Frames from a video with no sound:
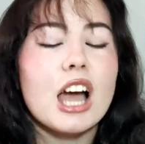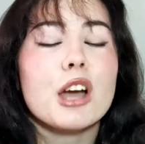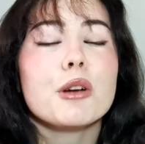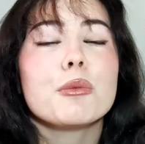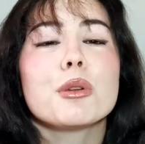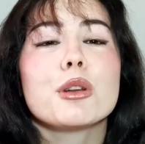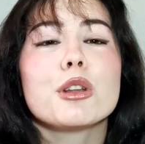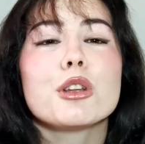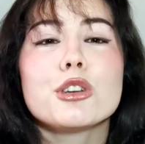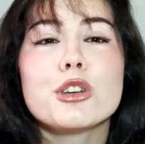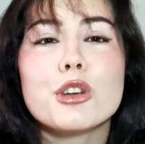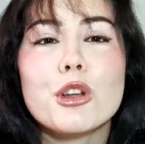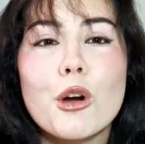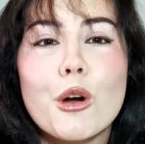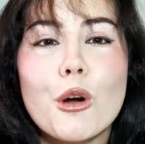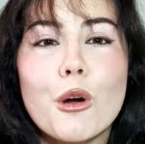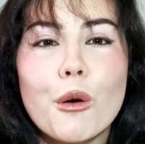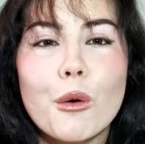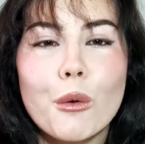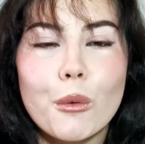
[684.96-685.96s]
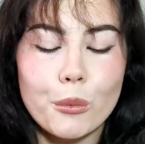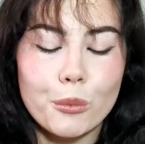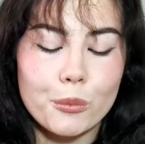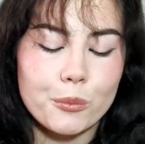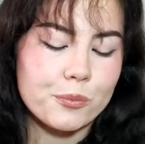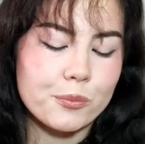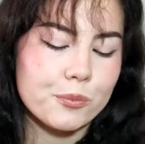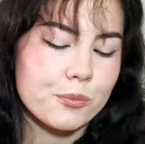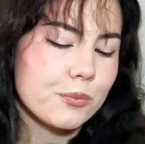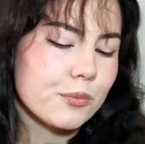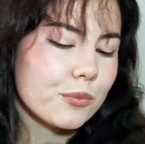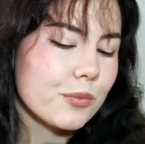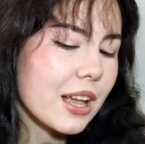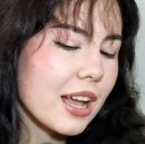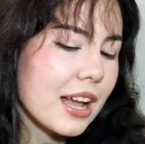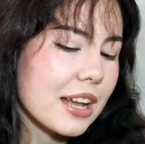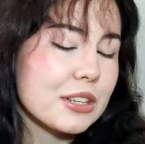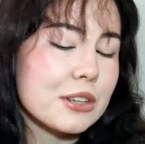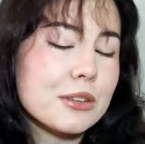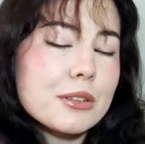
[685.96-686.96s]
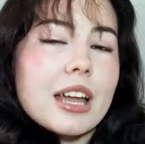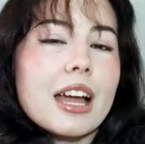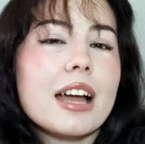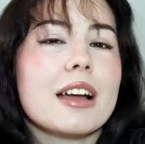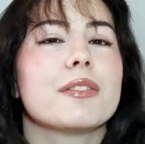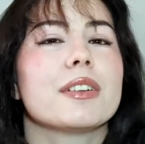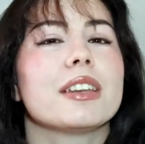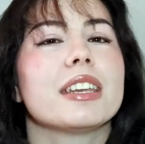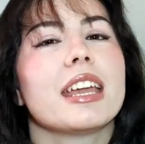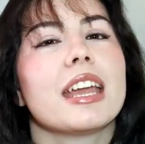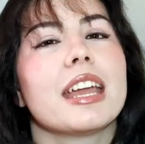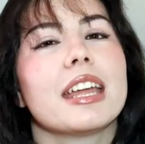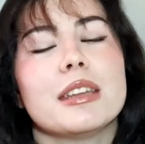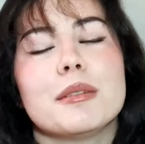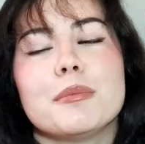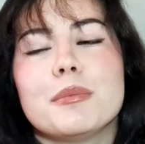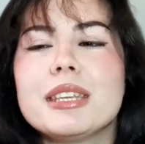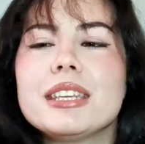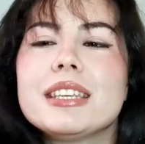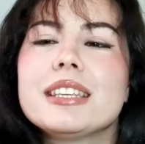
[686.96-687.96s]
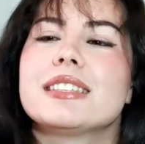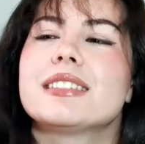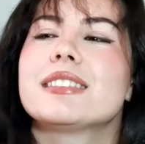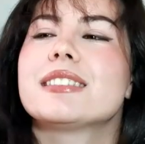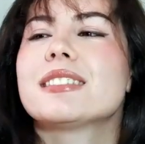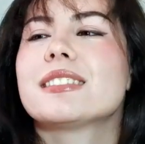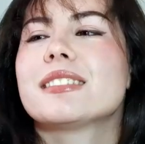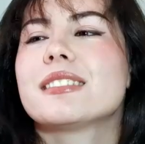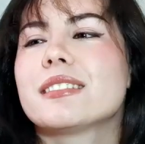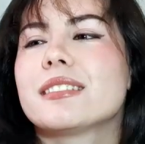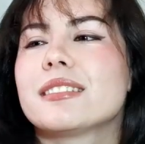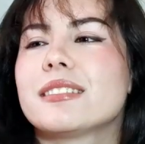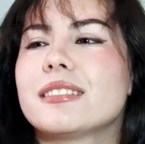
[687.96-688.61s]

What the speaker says: I wouldn't know. I don't have any enemies.